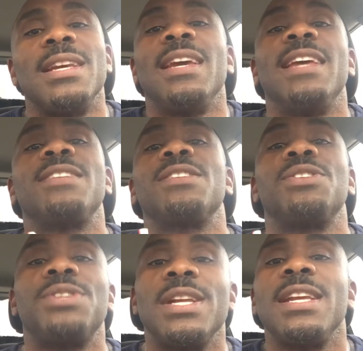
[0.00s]
It's a
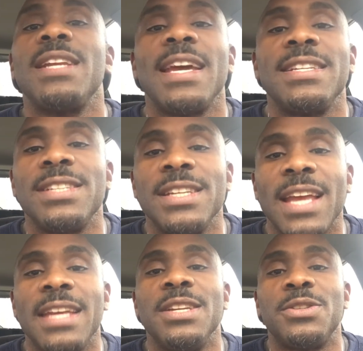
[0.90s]
shitty
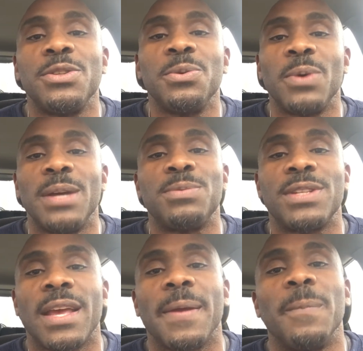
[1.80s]
1992
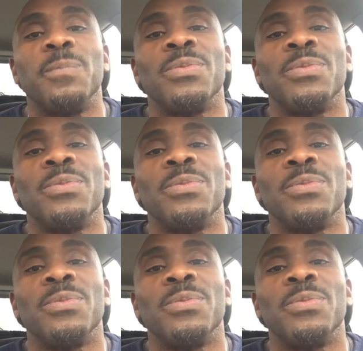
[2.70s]
website